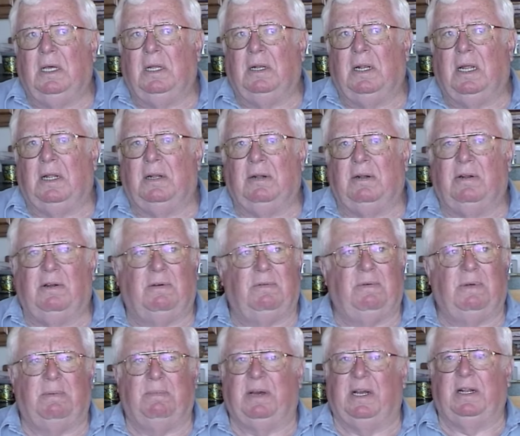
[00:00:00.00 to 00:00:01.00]
and I don't
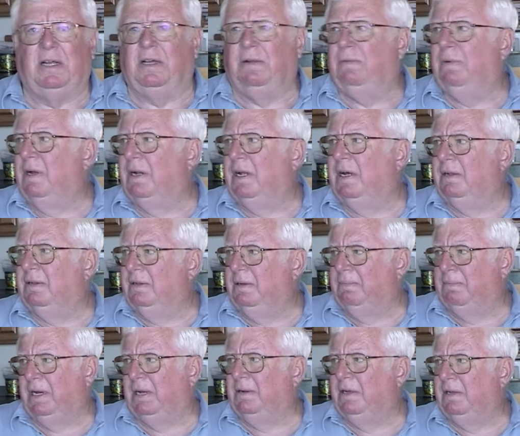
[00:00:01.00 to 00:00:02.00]
know if we might have had one out.
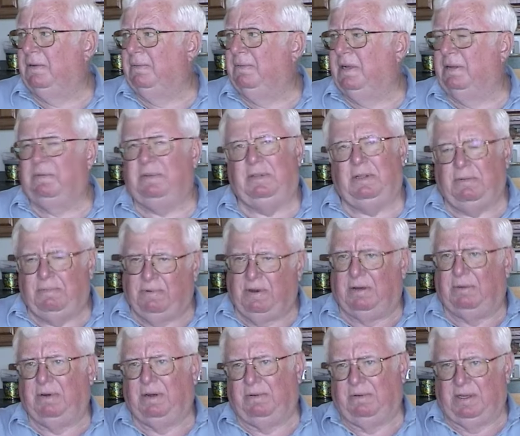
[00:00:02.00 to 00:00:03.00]
They probably had, uh,
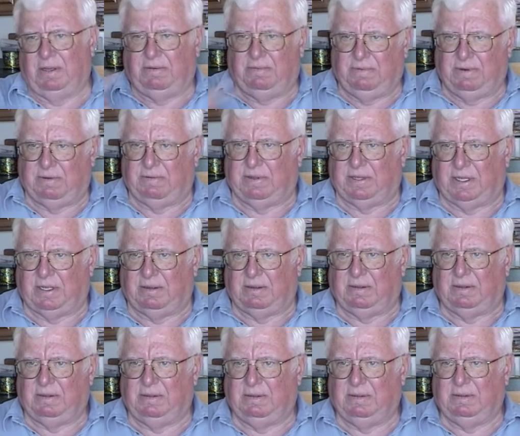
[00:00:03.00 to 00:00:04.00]
well, wherever, wherever
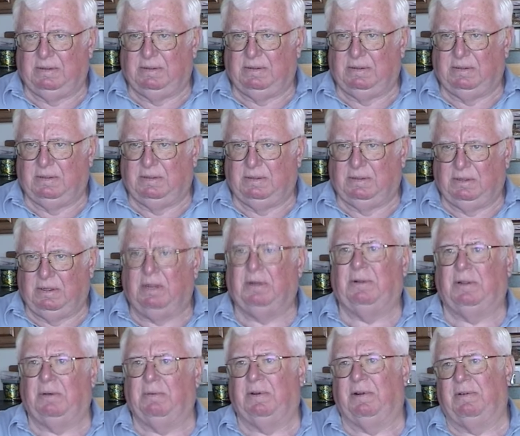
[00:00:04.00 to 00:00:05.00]
the,
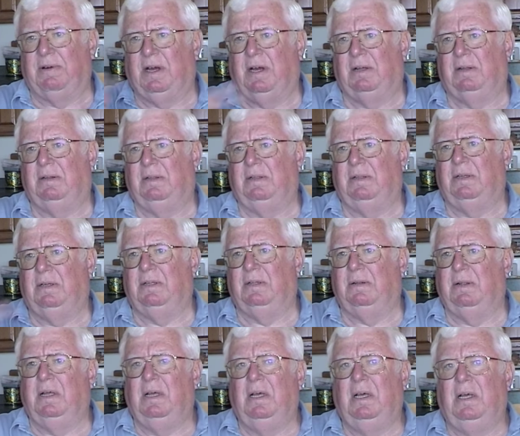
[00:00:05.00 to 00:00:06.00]
you know, they went around.
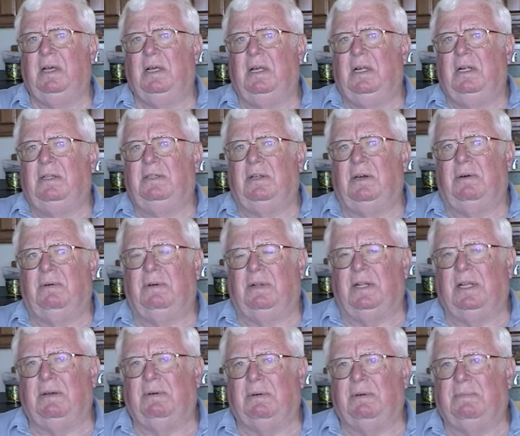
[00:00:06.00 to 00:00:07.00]
And so
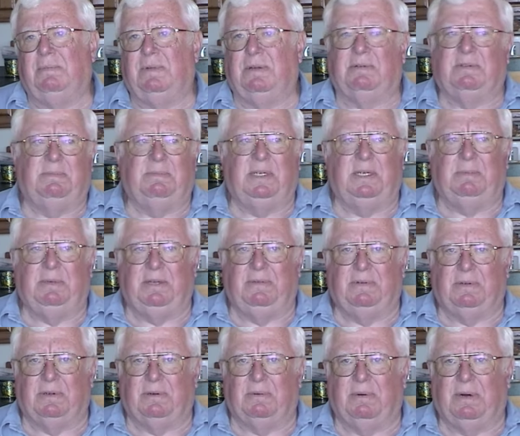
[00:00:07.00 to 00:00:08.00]
when they were, there was
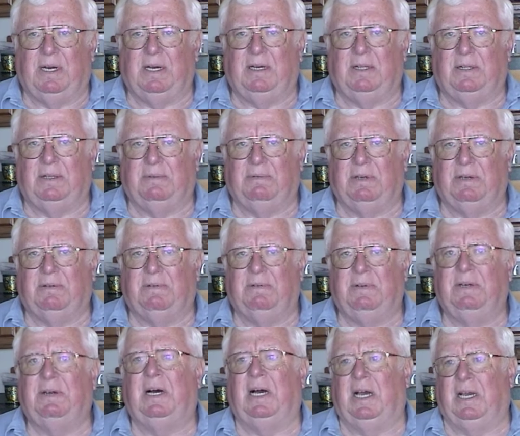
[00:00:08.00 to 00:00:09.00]
maybe for a while that we
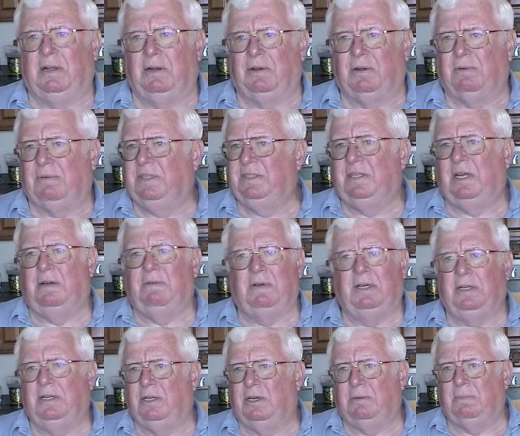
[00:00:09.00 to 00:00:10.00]
were in real high alert. We
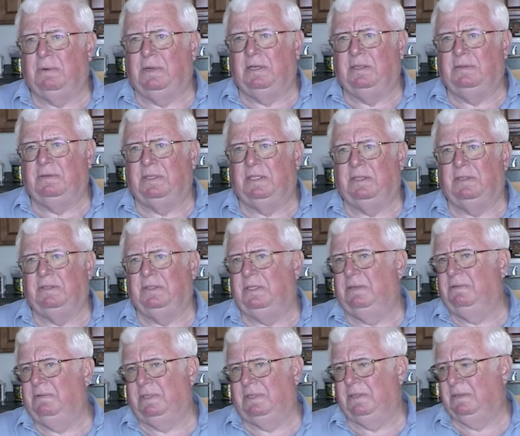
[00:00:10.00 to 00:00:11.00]
sat right in the airplanes with the
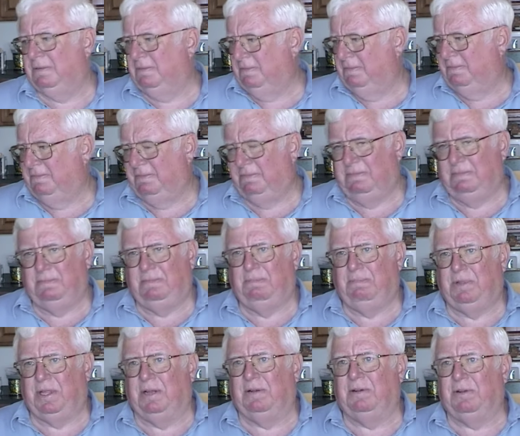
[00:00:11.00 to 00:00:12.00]
G, with the
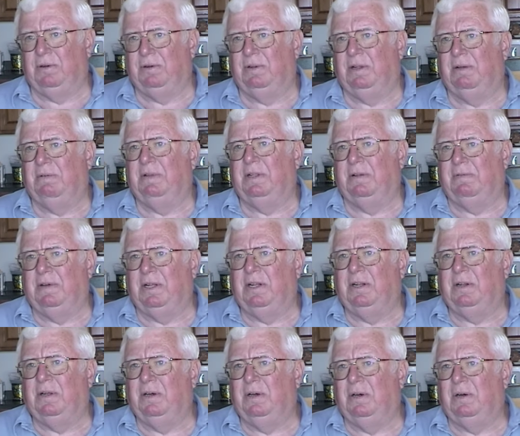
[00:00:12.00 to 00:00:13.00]
thing too and everything
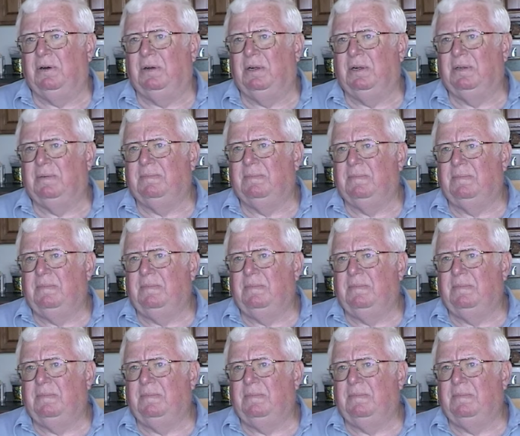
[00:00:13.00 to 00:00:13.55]
ready to go